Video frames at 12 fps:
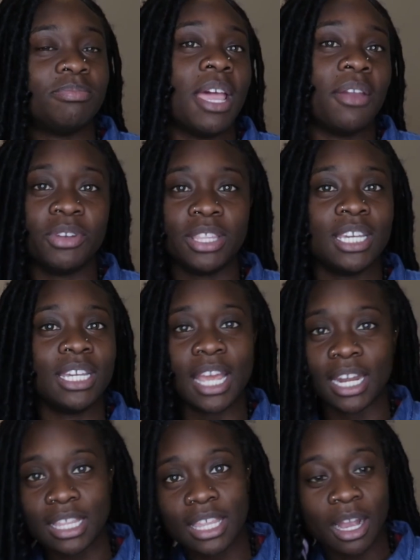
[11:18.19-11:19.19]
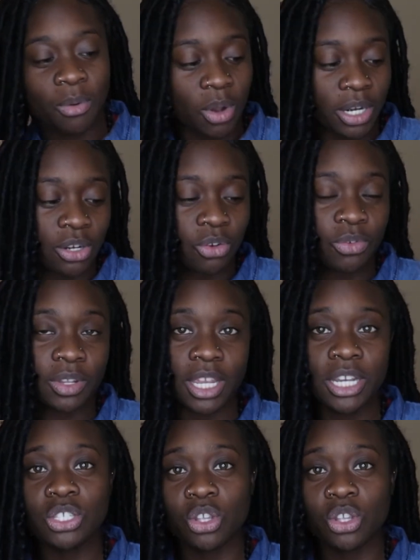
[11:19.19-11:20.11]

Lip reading: everything and anything I wanted over there.